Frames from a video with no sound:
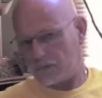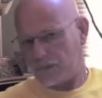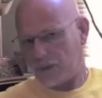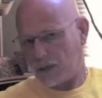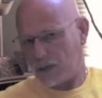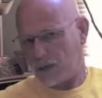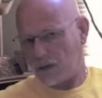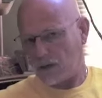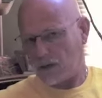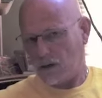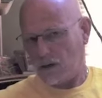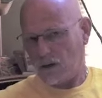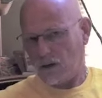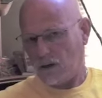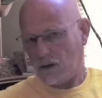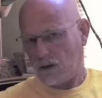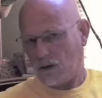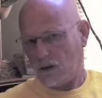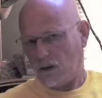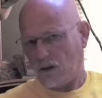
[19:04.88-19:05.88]
being
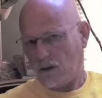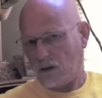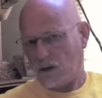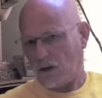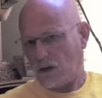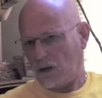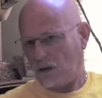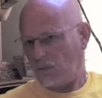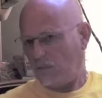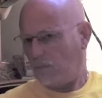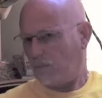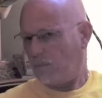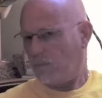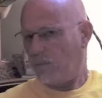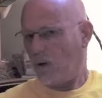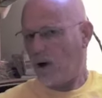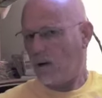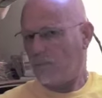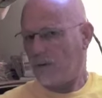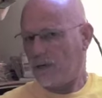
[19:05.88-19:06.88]

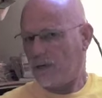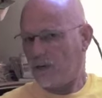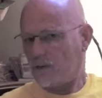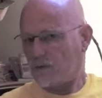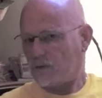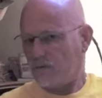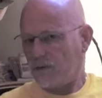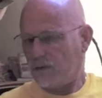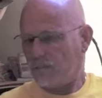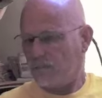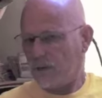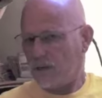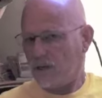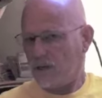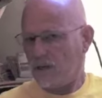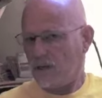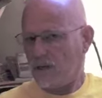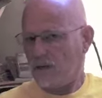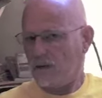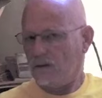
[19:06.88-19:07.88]
Romney's
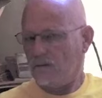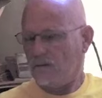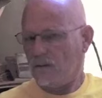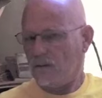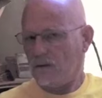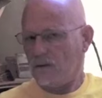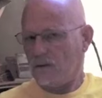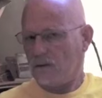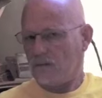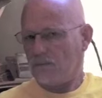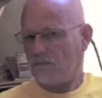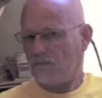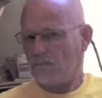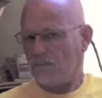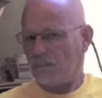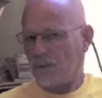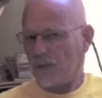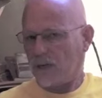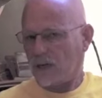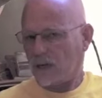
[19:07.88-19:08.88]
VP
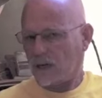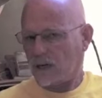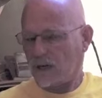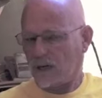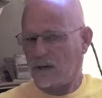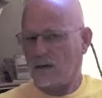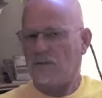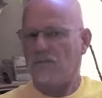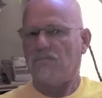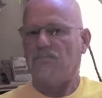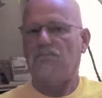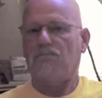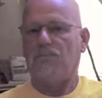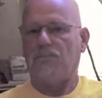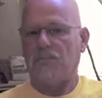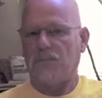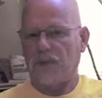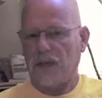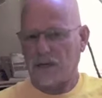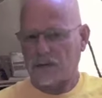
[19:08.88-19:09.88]
pick,
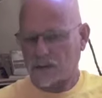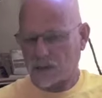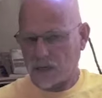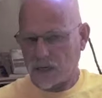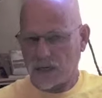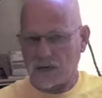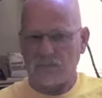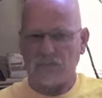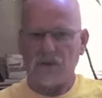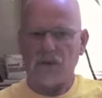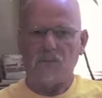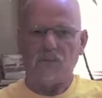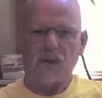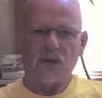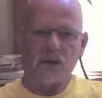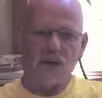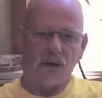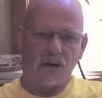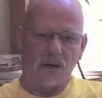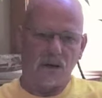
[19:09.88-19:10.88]
designated
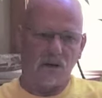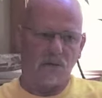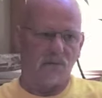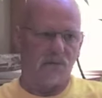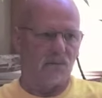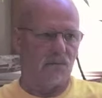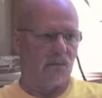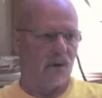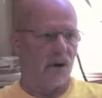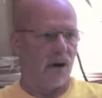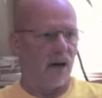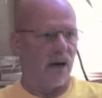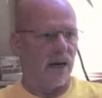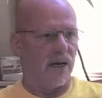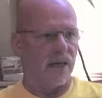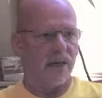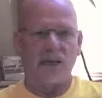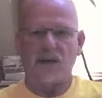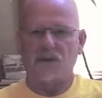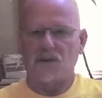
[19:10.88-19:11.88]
VP, I
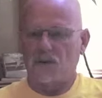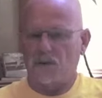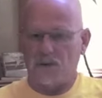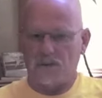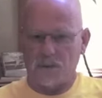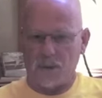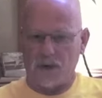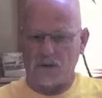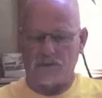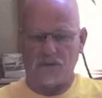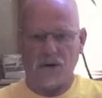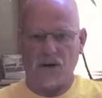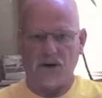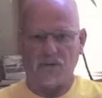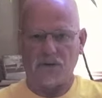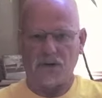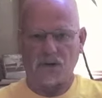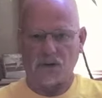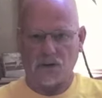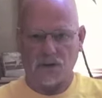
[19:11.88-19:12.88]
guess there's been an
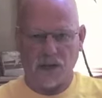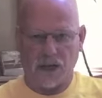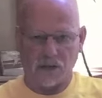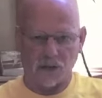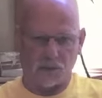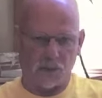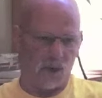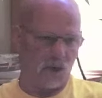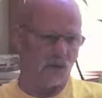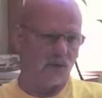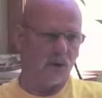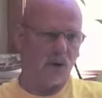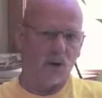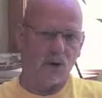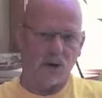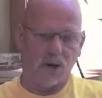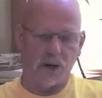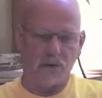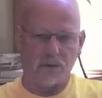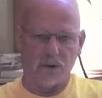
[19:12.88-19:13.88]
official announcement, it's
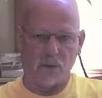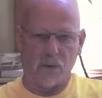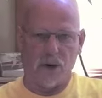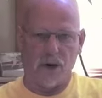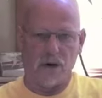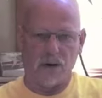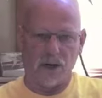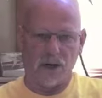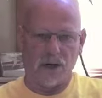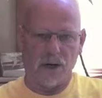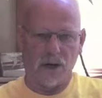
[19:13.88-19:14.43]
floated everywhere.